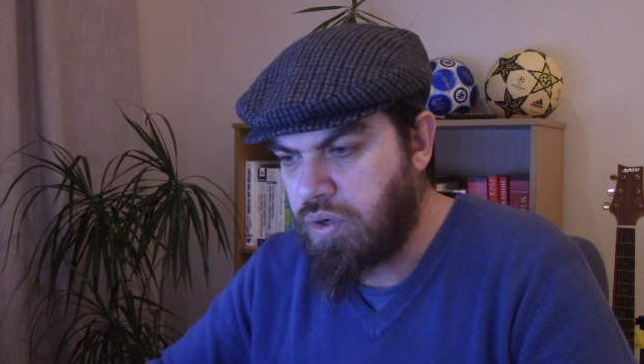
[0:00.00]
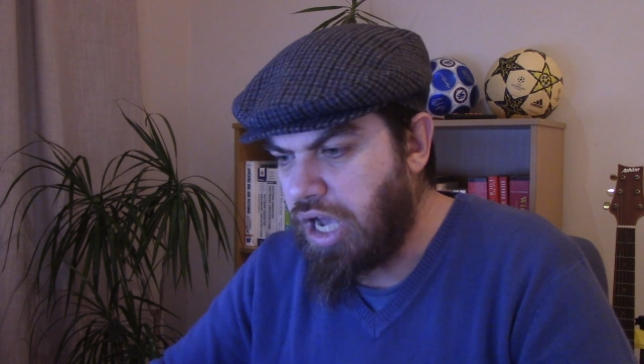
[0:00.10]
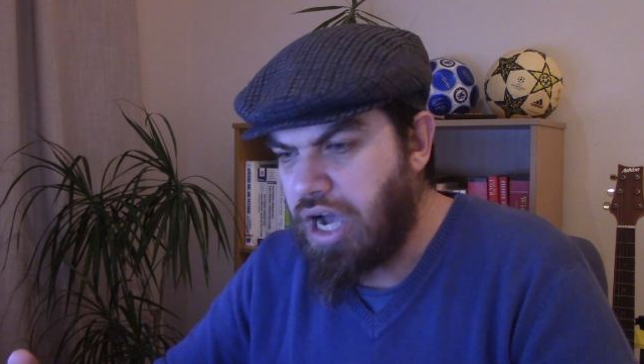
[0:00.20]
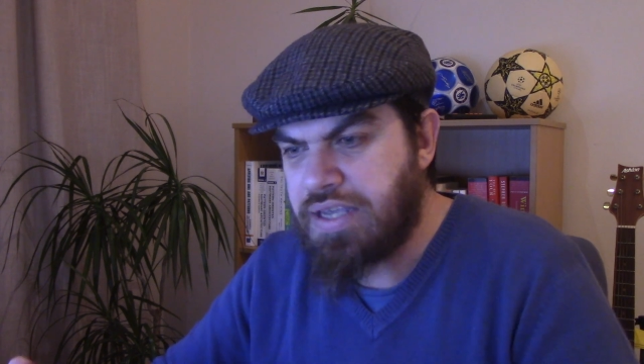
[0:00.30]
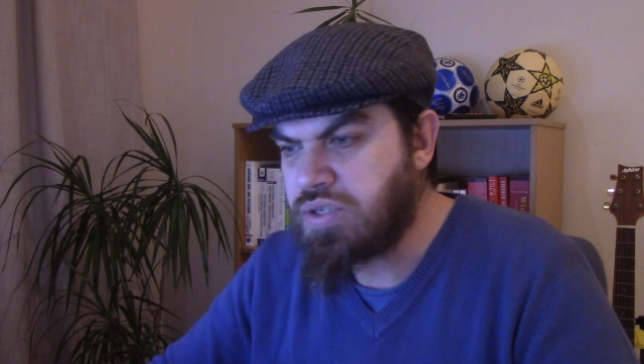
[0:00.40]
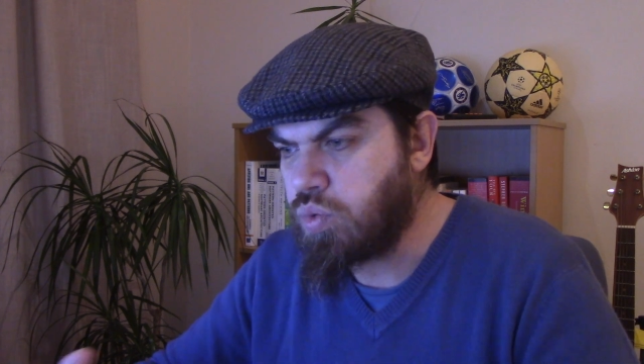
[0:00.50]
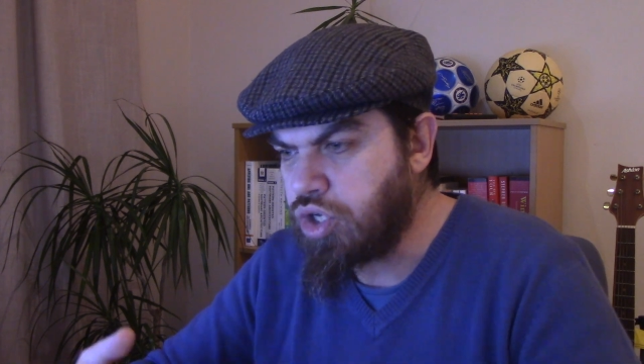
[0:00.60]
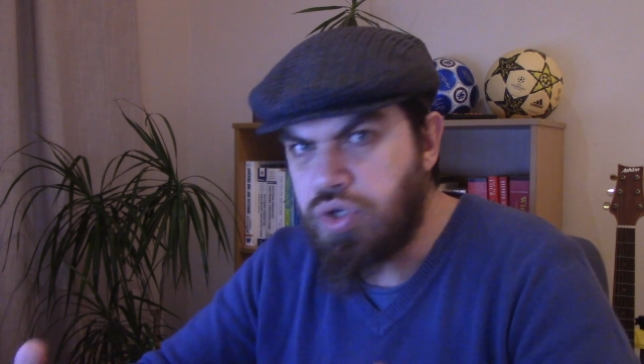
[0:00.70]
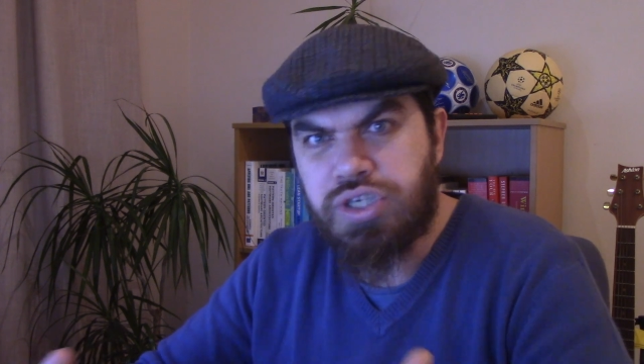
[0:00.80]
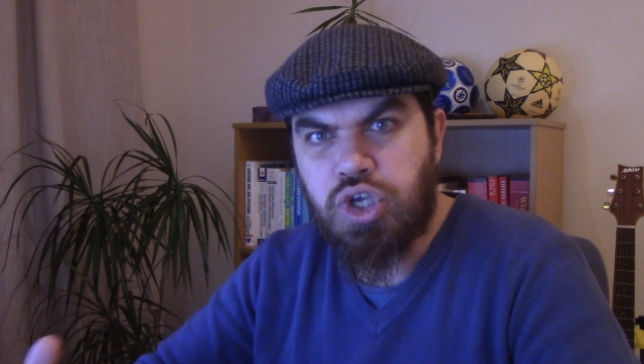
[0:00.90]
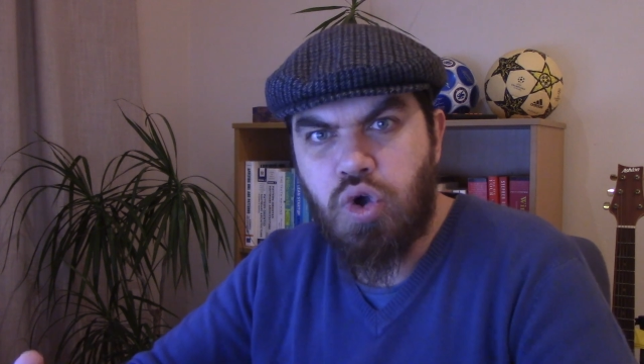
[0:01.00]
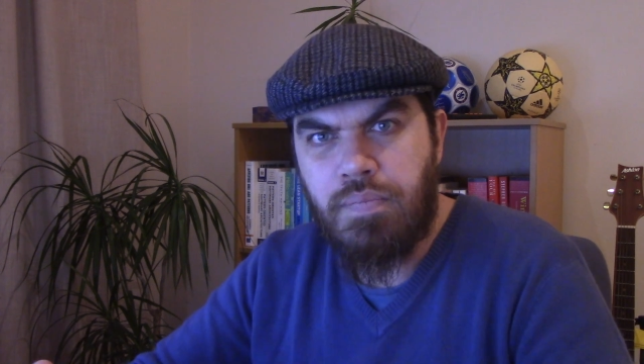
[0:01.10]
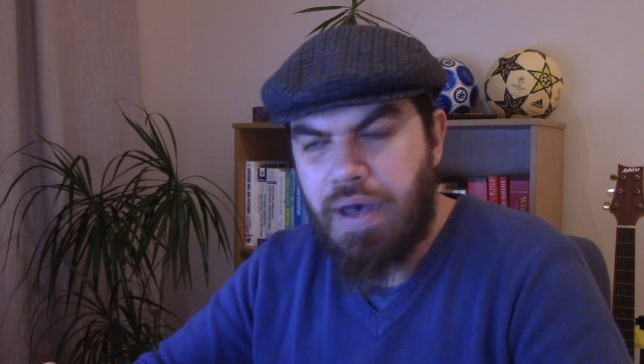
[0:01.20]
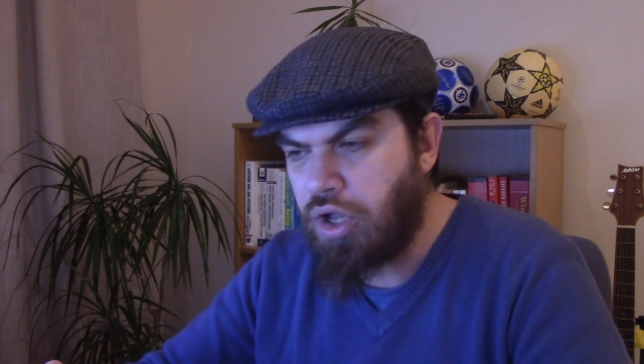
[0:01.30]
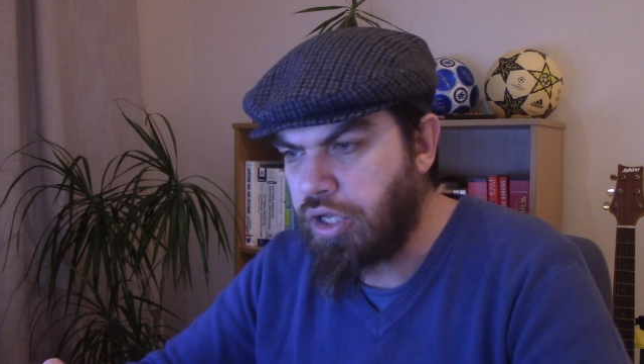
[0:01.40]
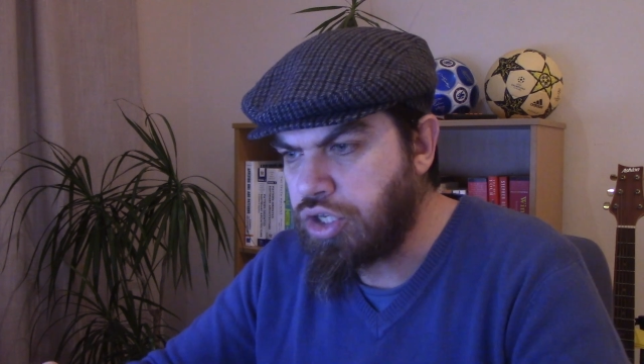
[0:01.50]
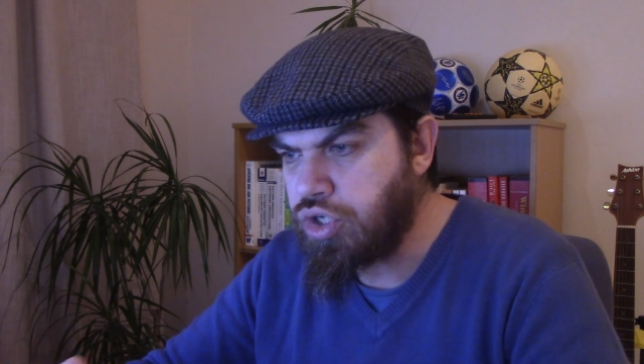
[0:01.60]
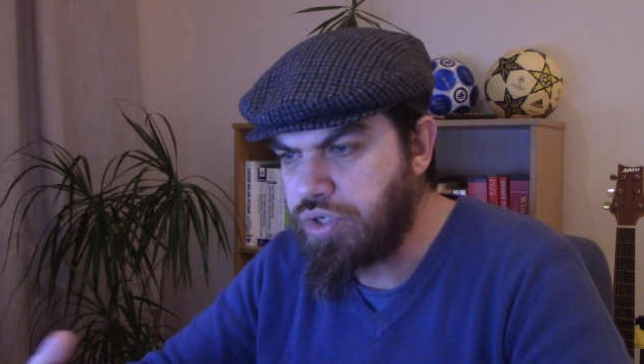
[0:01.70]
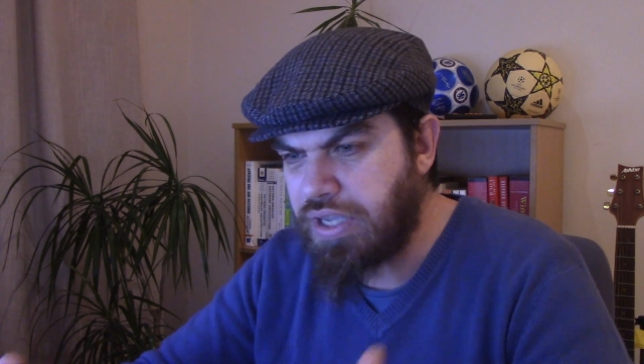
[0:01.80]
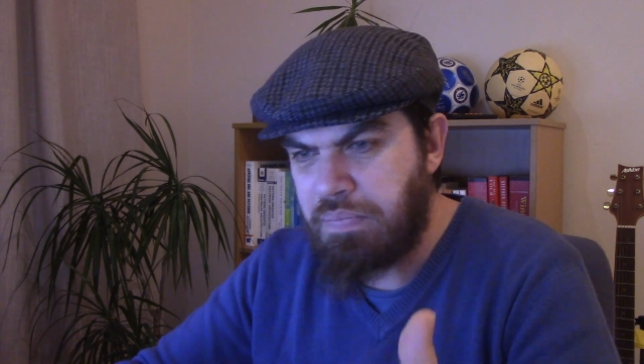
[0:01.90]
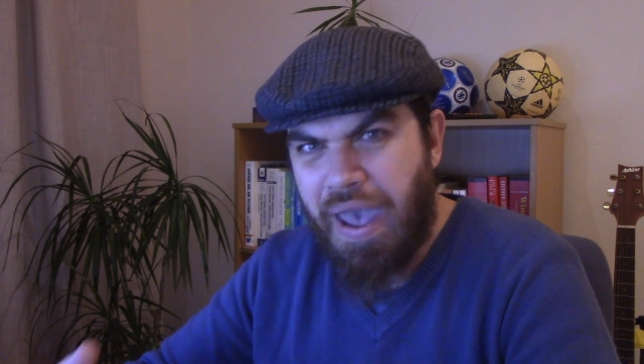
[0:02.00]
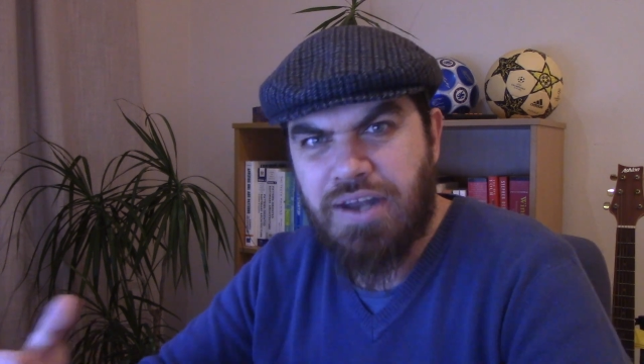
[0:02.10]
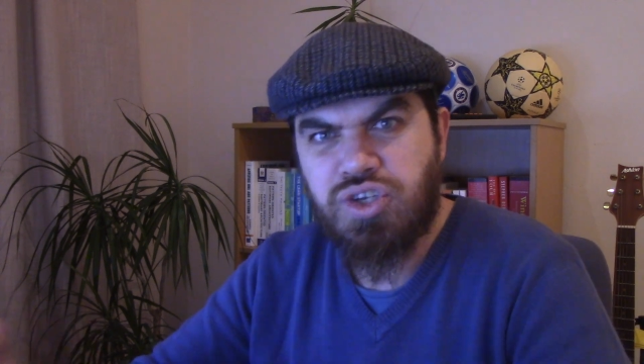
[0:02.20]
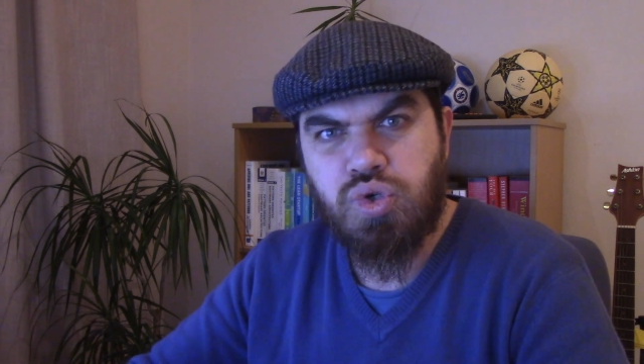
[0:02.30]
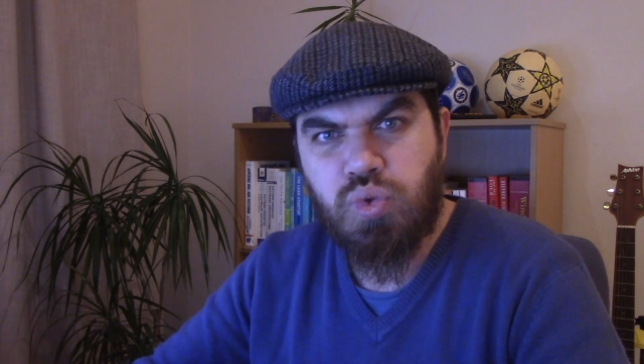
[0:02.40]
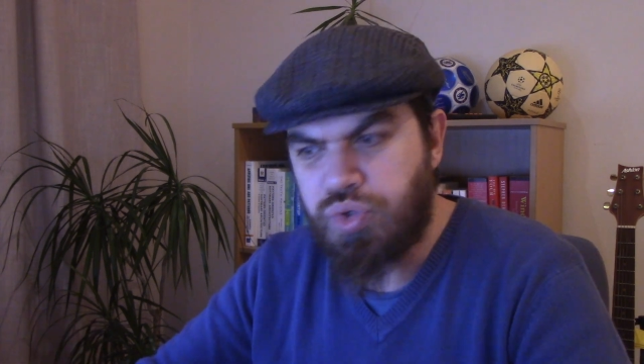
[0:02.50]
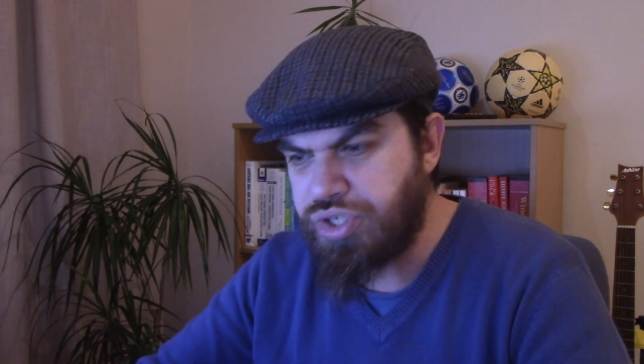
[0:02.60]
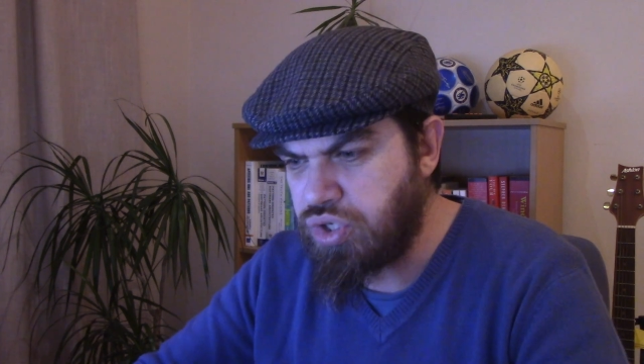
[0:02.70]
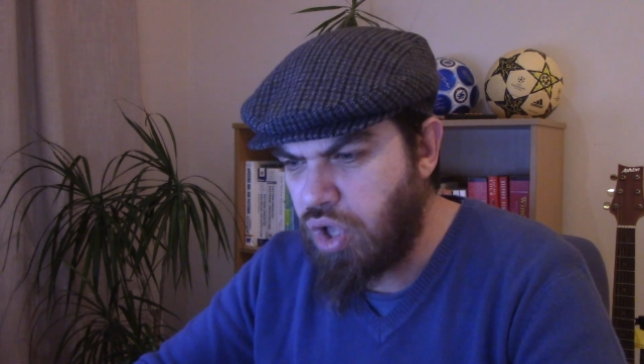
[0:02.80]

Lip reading: guys were using UML and using bad tools and